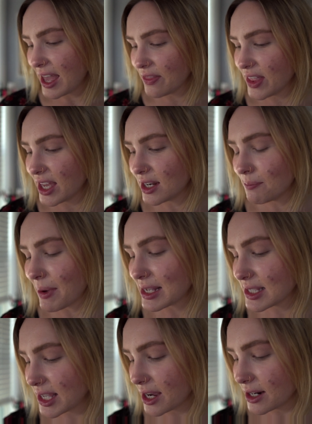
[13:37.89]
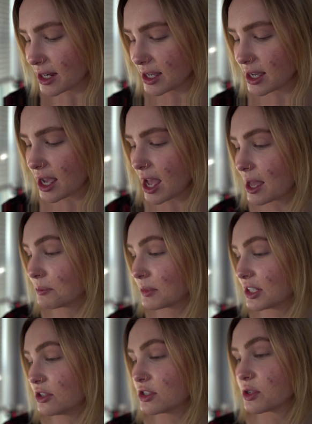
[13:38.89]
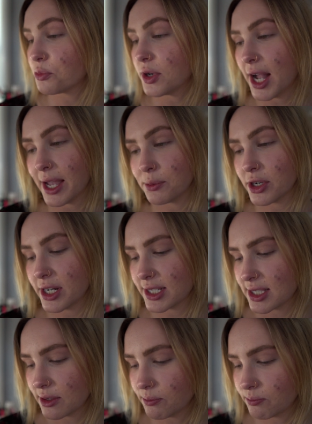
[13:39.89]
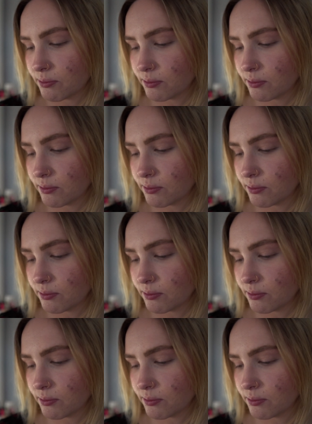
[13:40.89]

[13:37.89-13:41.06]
And then mascara, I'm gonna use a primer because the